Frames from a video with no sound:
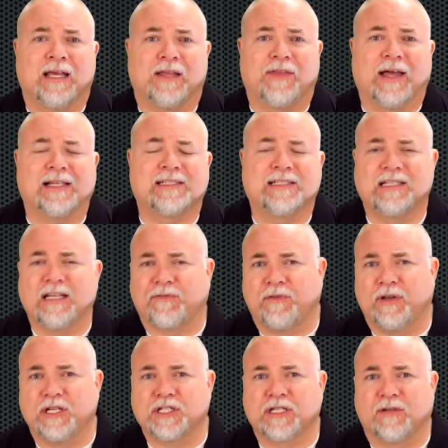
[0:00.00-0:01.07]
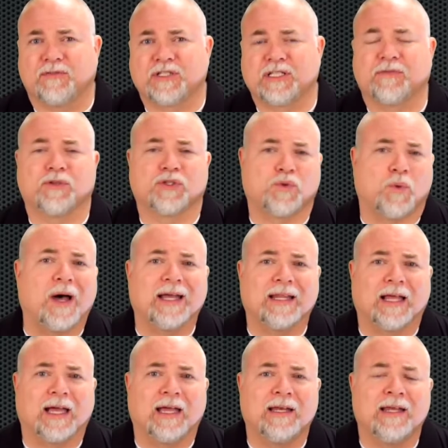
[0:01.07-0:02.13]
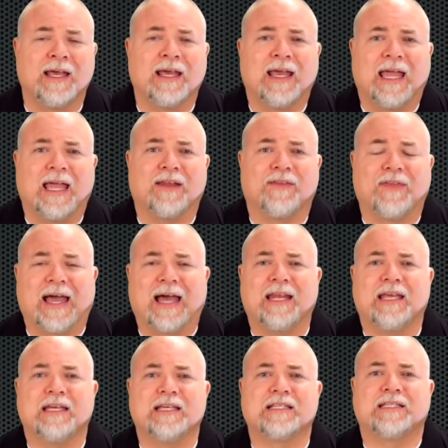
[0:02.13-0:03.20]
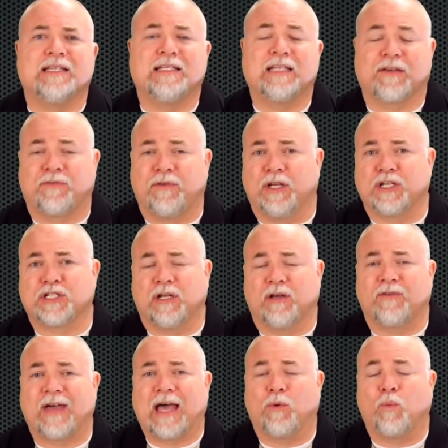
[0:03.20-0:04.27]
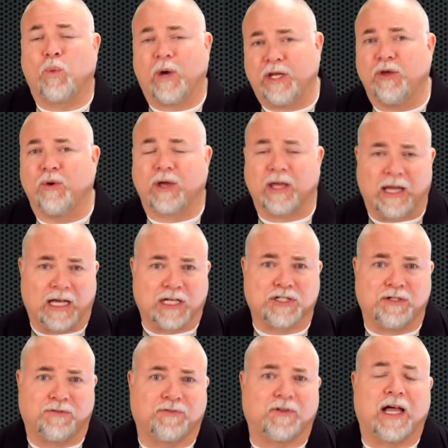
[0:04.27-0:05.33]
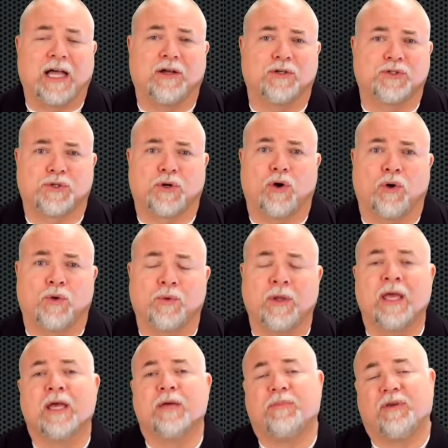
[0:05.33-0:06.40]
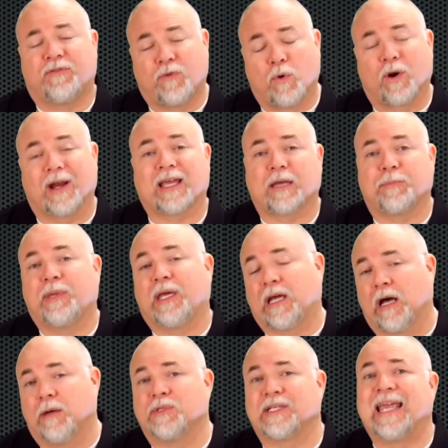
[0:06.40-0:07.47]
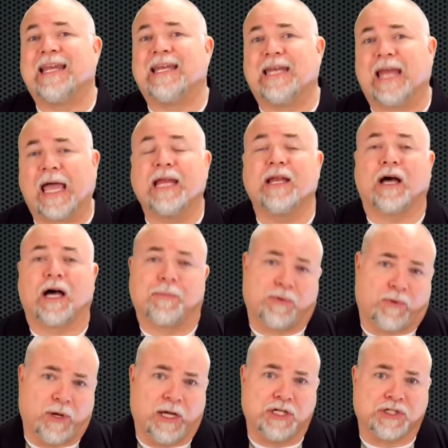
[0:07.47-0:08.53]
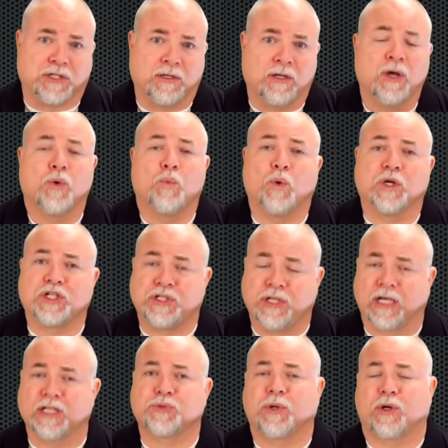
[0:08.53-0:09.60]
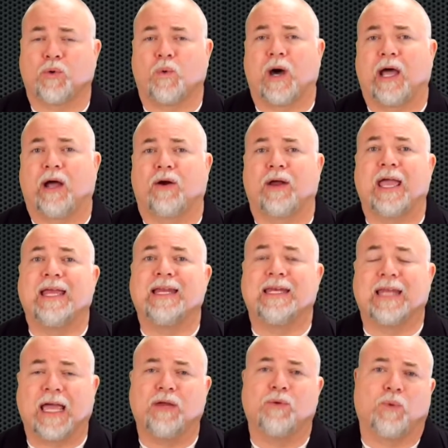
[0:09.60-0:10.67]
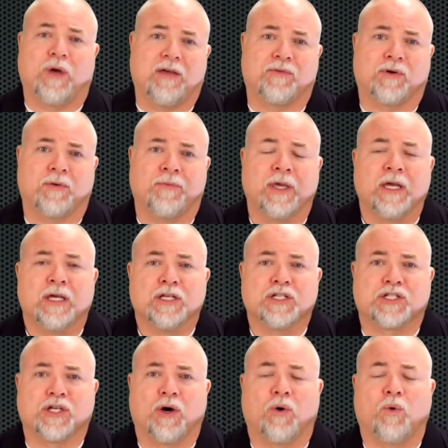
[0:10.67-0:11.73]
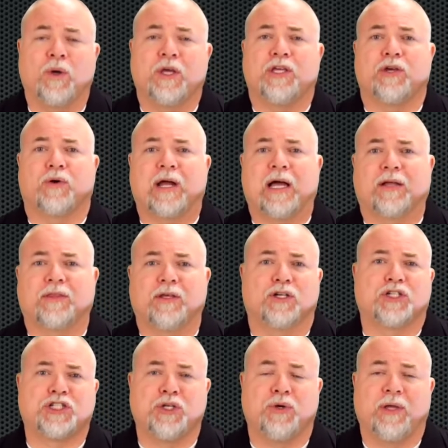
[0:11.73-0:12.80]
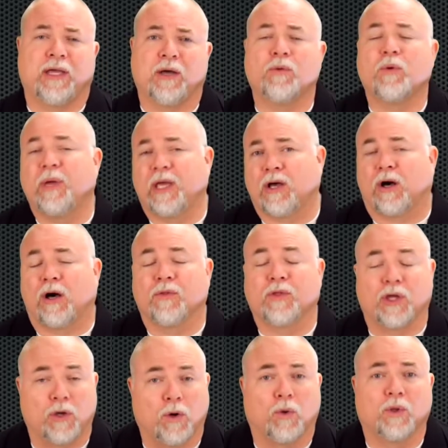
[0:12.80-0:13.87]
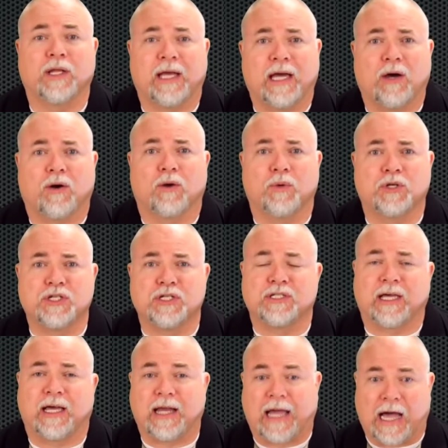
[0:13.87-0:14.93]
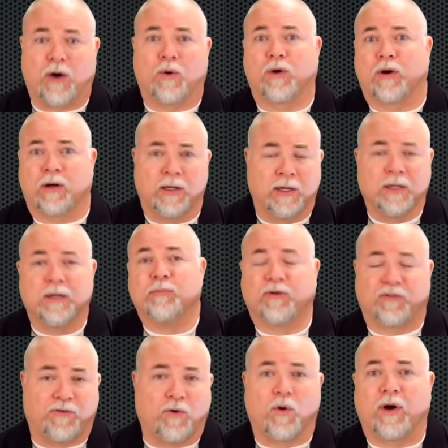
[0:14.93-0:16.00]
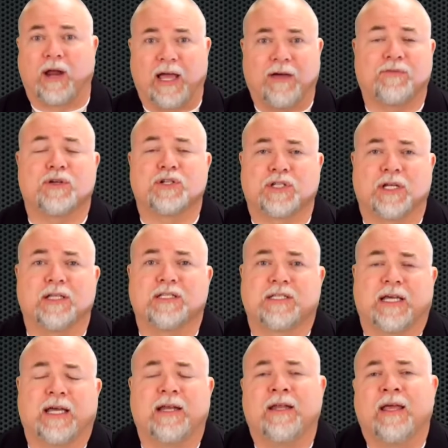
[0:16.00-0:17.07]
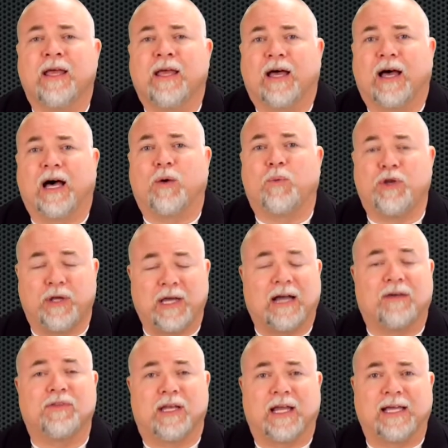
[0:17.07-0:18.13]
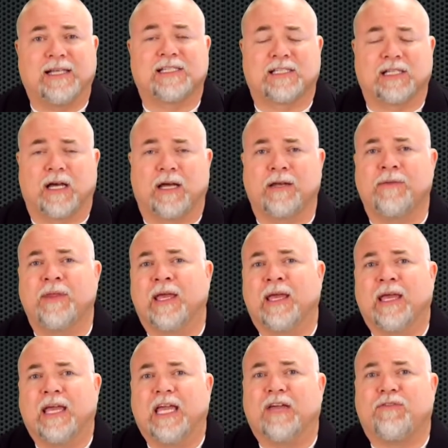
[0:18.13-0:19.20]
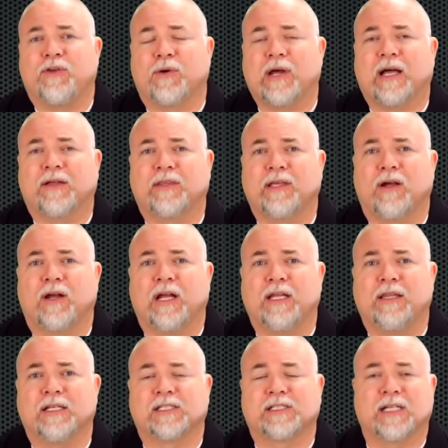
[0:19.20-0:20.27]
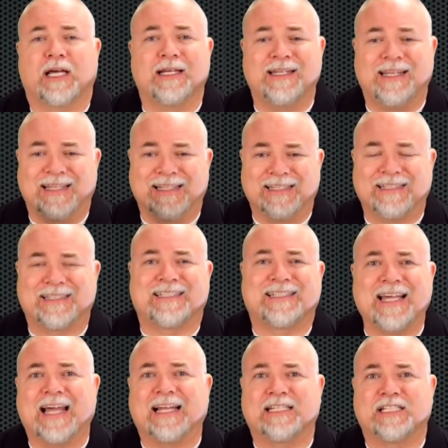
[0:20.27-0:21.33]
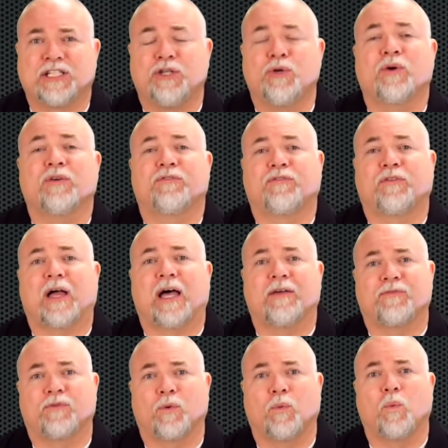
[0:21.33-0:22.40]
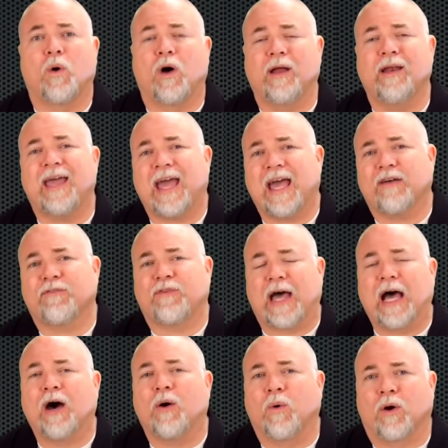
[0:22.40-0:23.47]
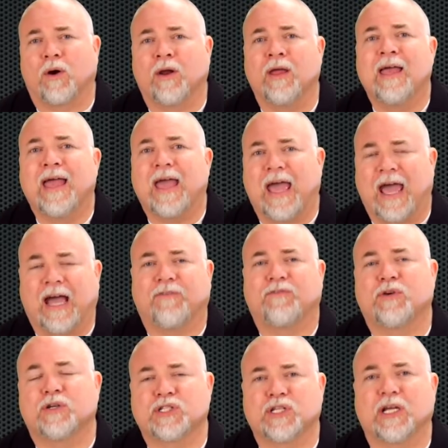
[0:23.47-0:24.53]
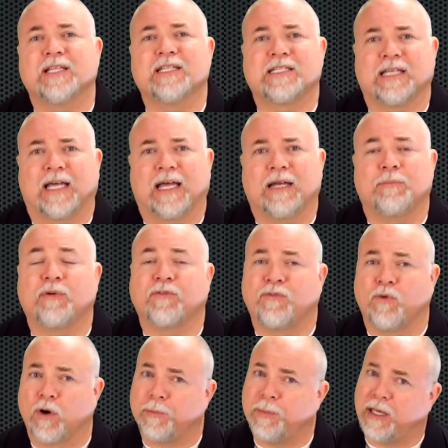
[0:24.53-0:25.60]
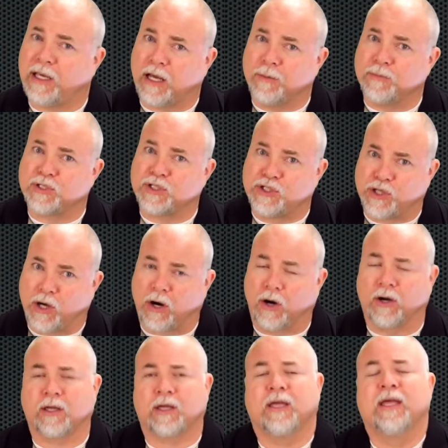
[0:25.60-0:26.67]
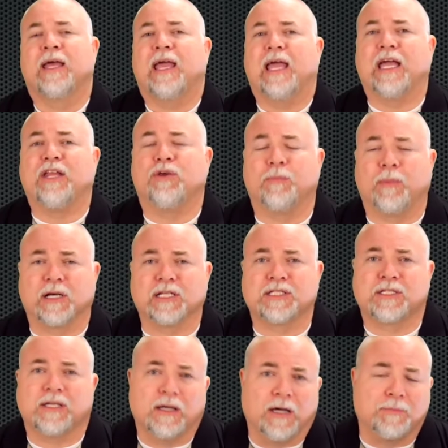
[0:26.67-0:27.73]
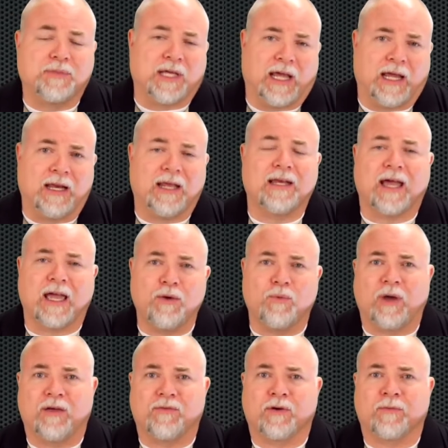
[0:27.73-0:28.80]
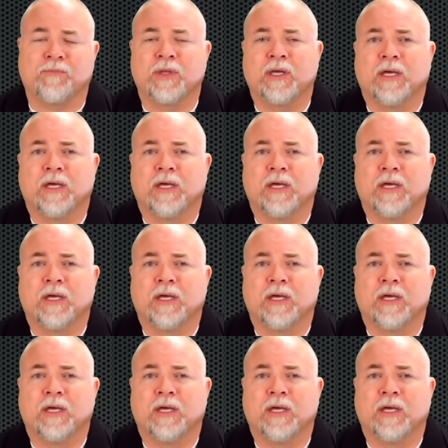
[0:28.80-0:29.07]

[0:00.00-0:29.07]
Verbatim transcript: That's the definition of civil twilight, and that is the definition of when you can actually fly your drone before it becomes a night operation, which does require a night waiver. So you're out there shooting at what we call the golden hour, which is that hour before and after sunset when you have the nice sun. If you're out there and the sun sets, you can fly for 1/2 hour after sunset before it becomes dark, and you must obtain a night waiver.